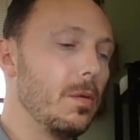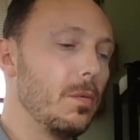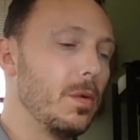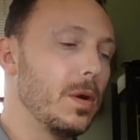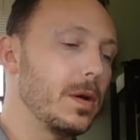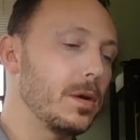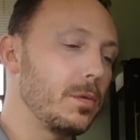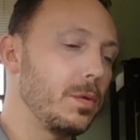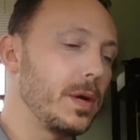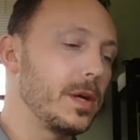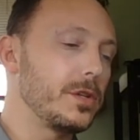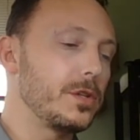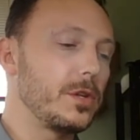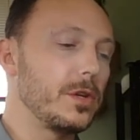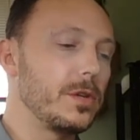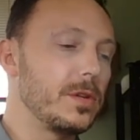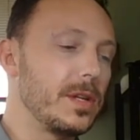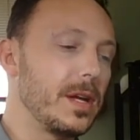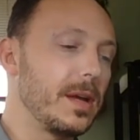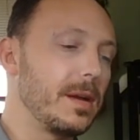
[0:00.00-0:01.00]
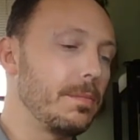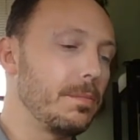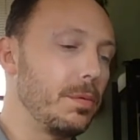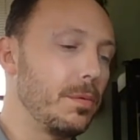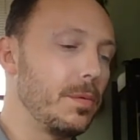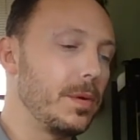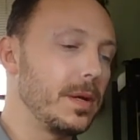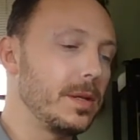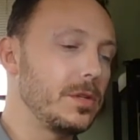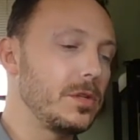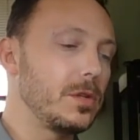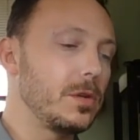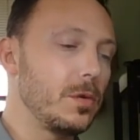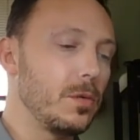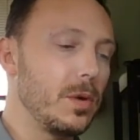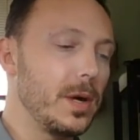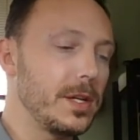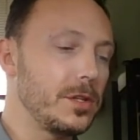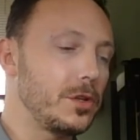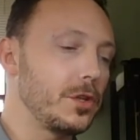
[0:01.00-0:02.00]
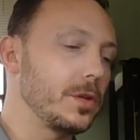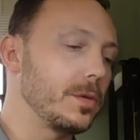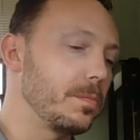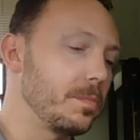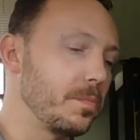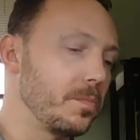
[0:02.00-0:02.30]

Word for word: One question, 10 points. Question.